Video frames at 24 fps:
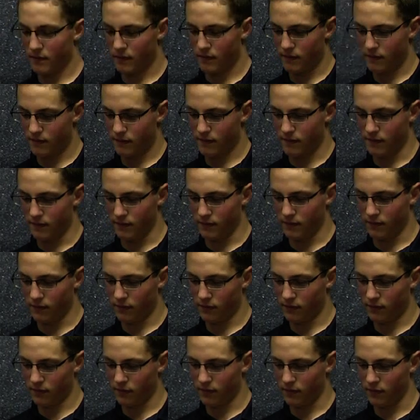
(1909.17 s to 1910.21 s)

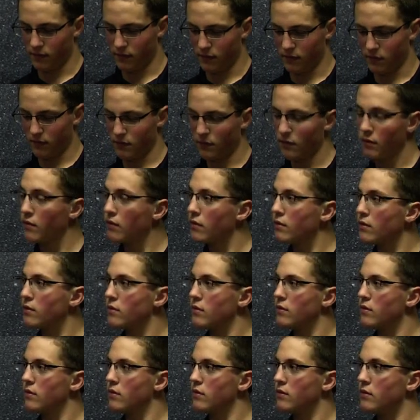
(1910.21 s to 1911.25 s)

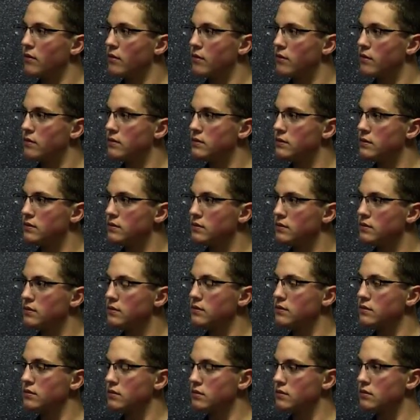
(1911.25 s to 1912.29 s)

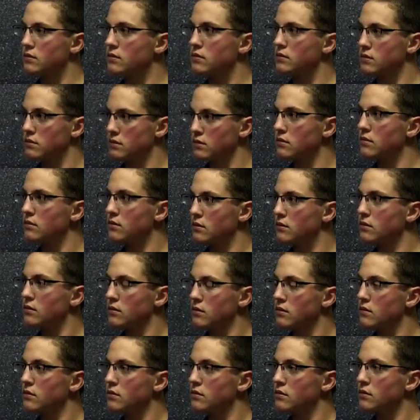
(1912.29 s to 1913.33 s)

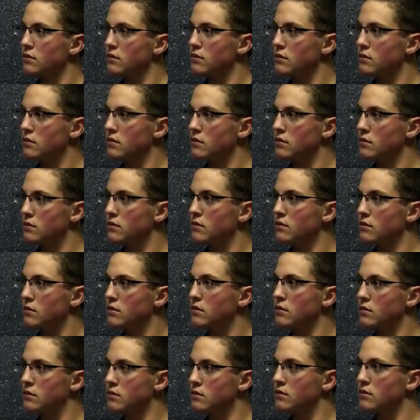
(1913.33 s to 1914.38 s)

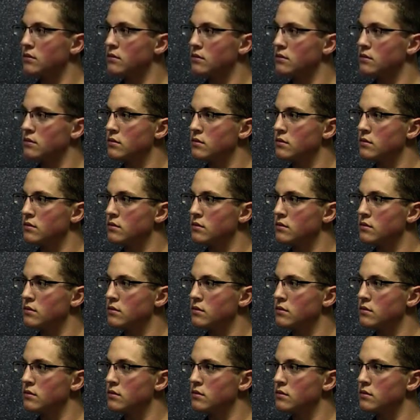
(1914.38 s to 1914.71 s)
No words are spoken by the person on screen.